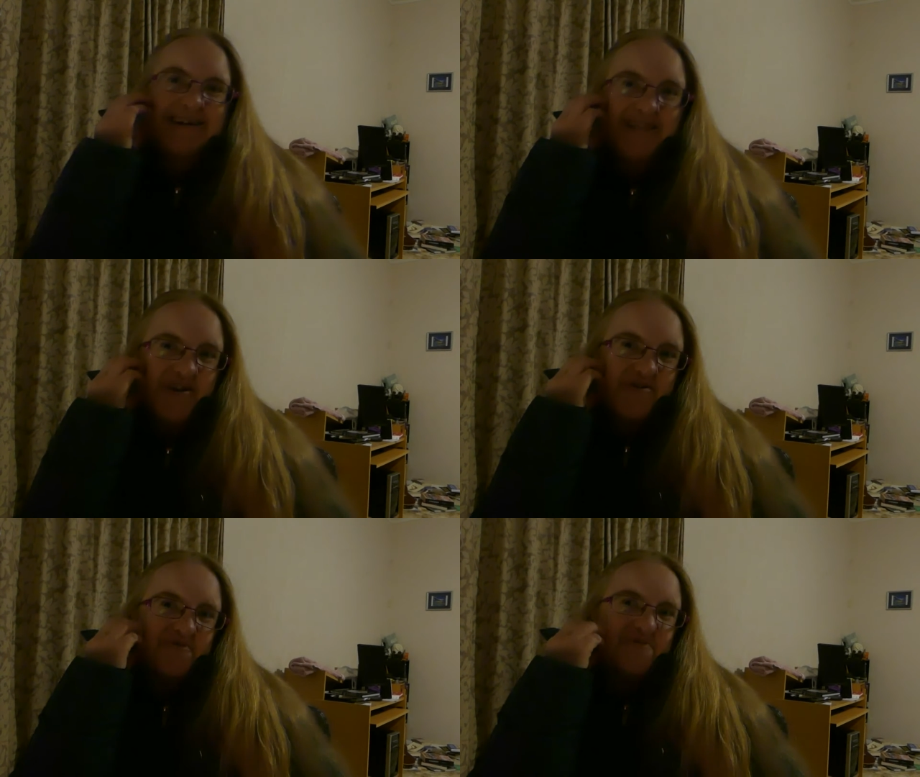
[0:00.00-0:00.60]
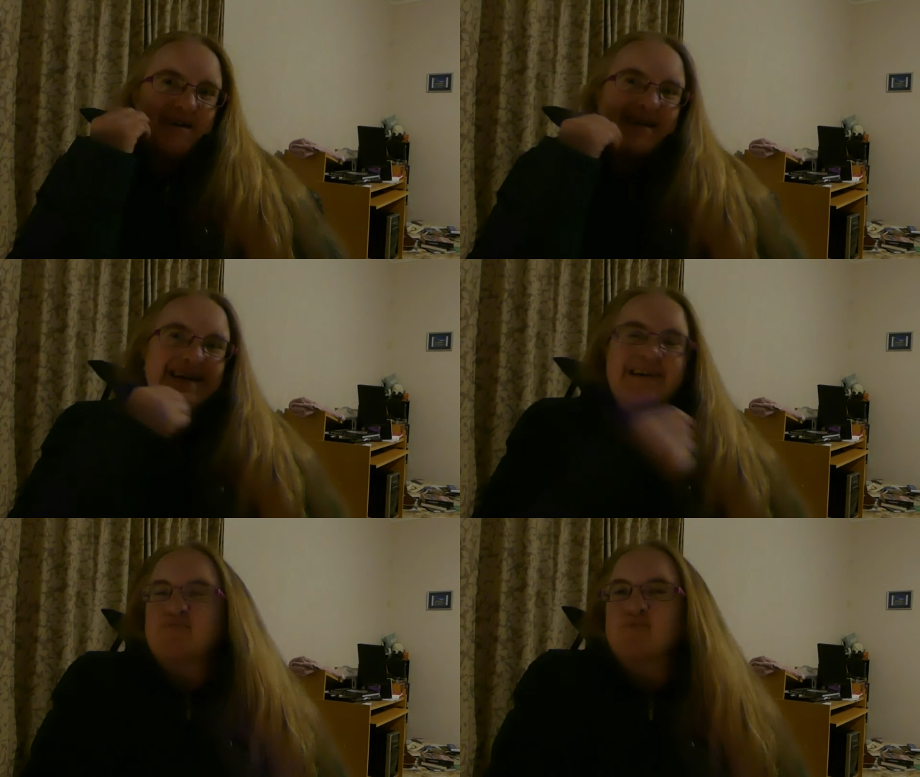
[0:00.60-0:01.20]
Hello,
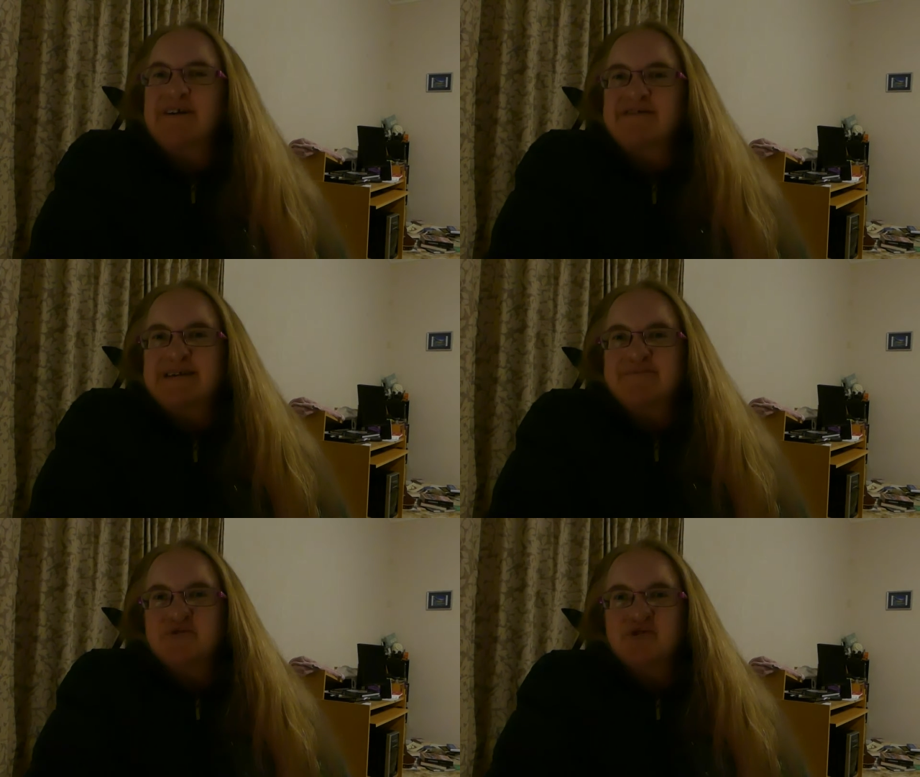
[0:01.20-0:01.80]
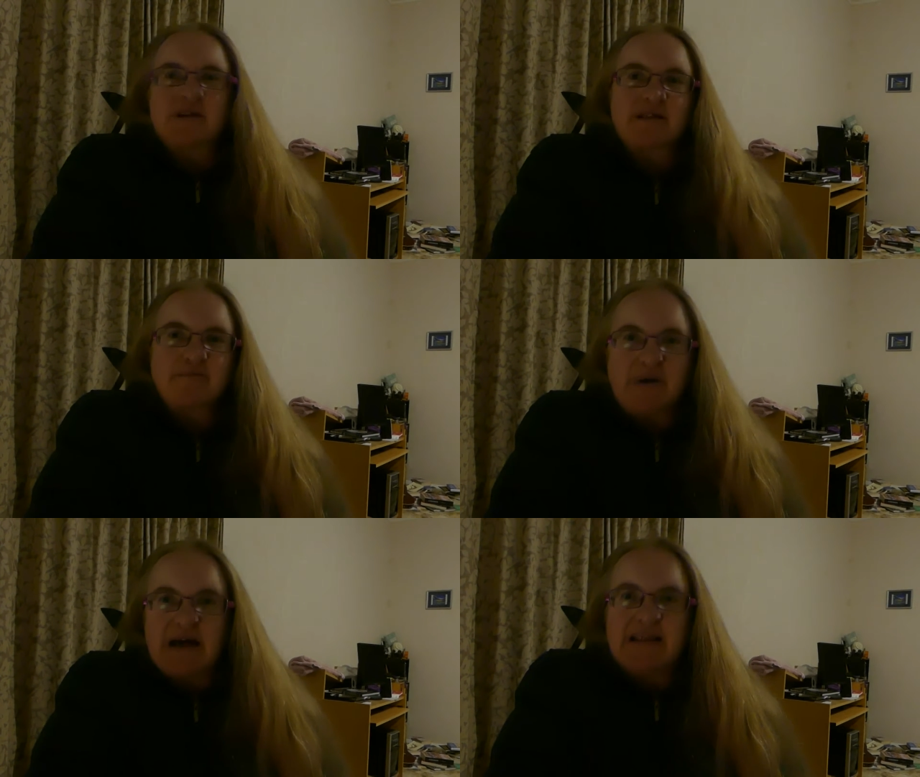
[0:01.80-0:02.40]
and welcome to this
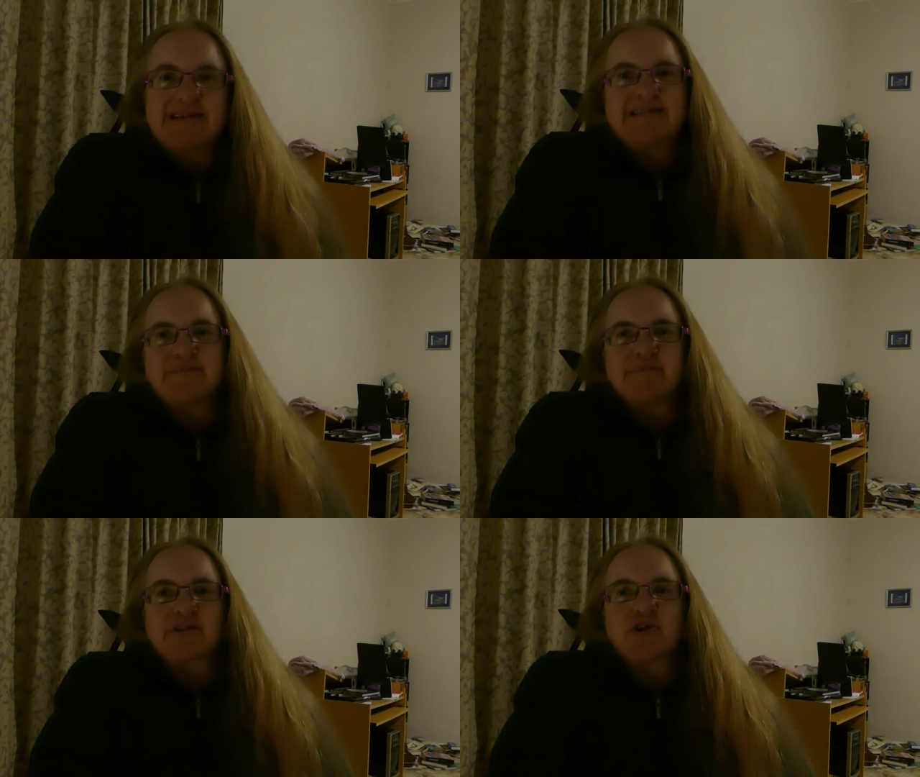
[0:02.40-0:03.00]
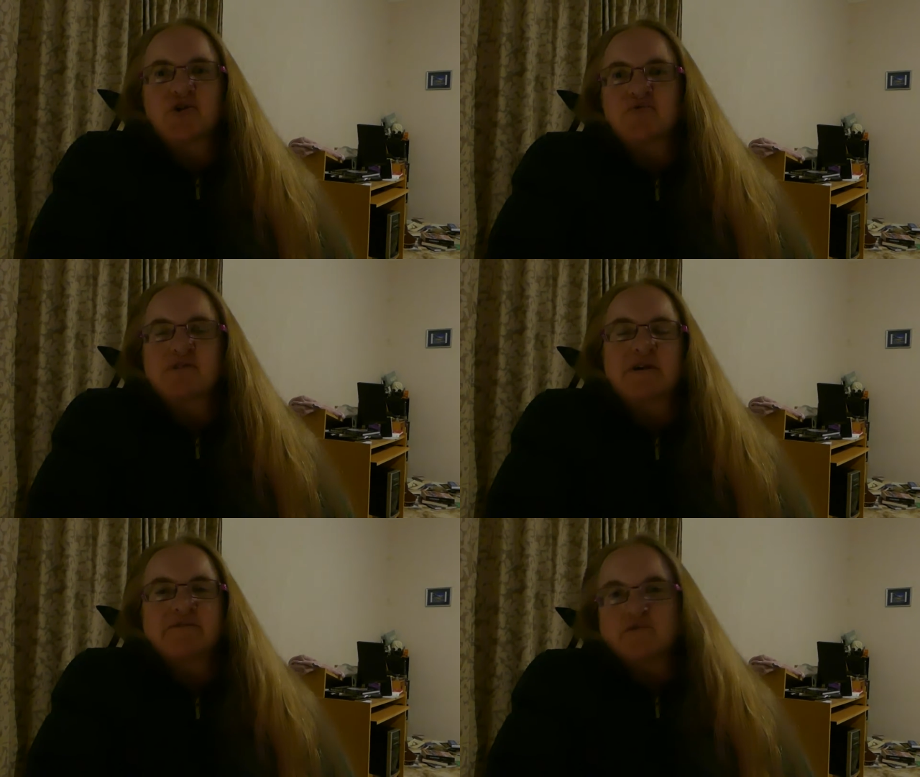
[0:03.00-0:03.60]
pilot
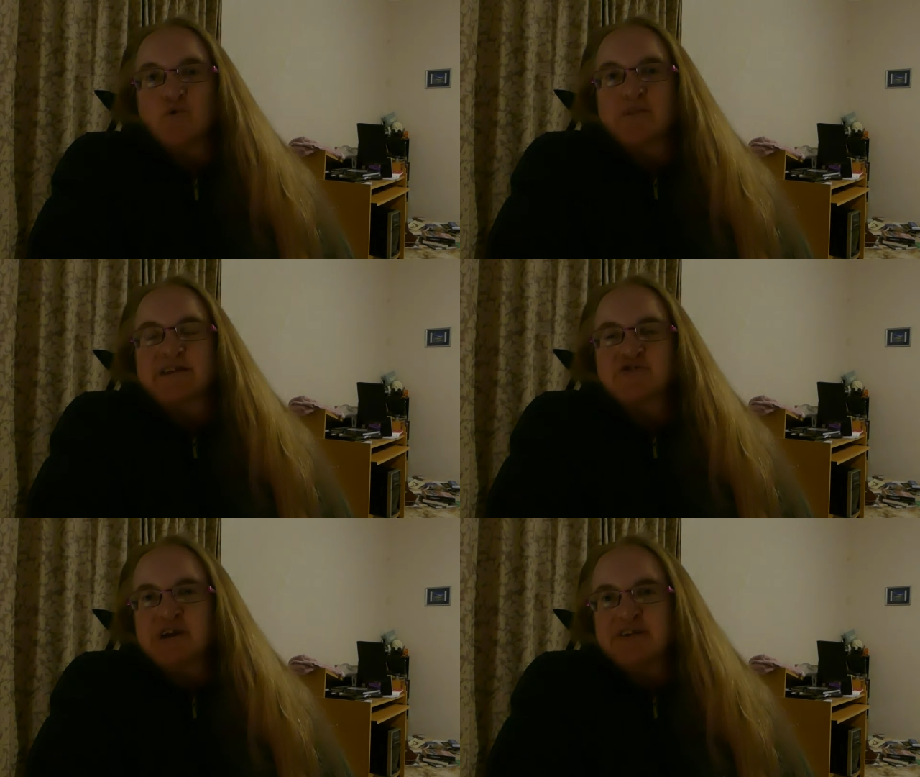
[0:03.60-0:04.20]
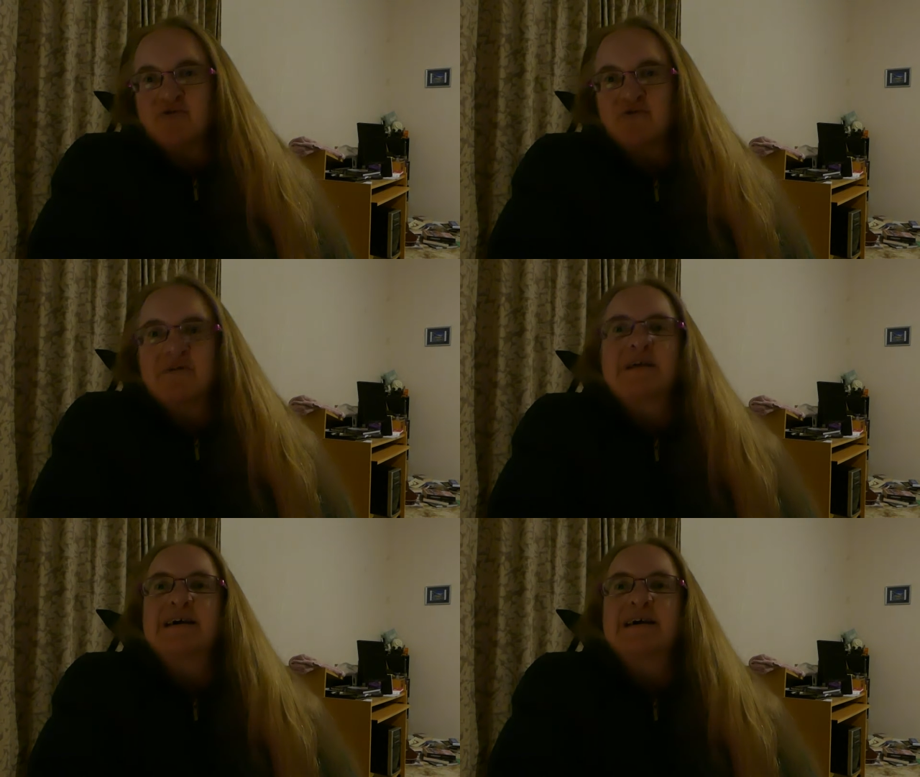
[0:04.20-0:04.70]
episode for the channel